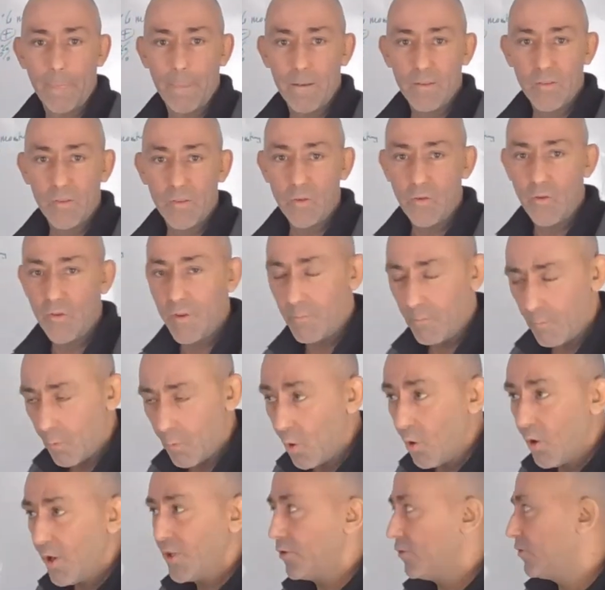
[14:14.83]
So the
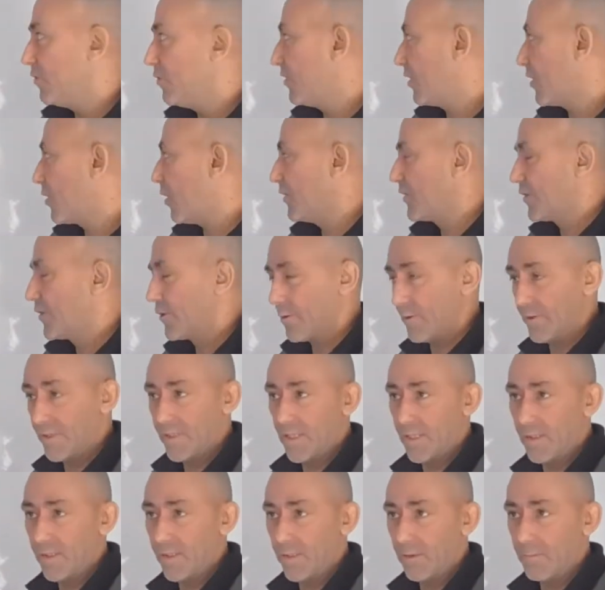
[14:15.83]
more you do the consequence
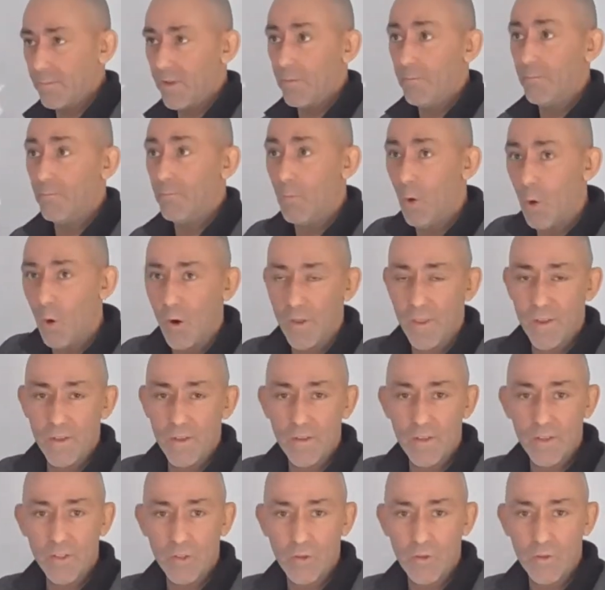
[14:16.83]
system, the more that
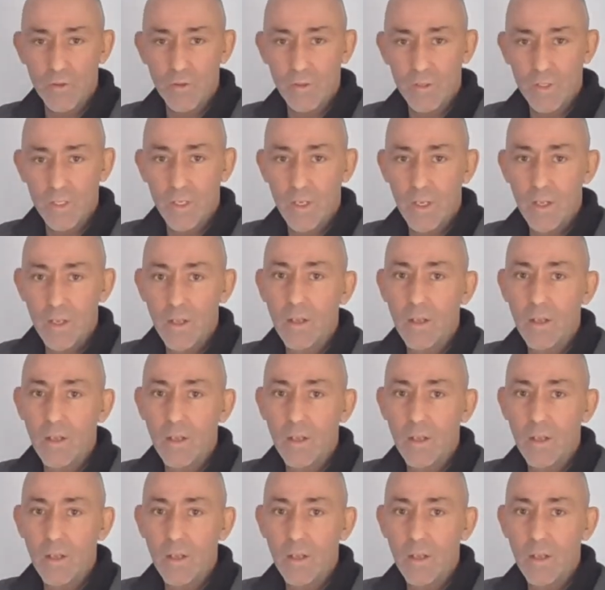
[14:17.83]
the student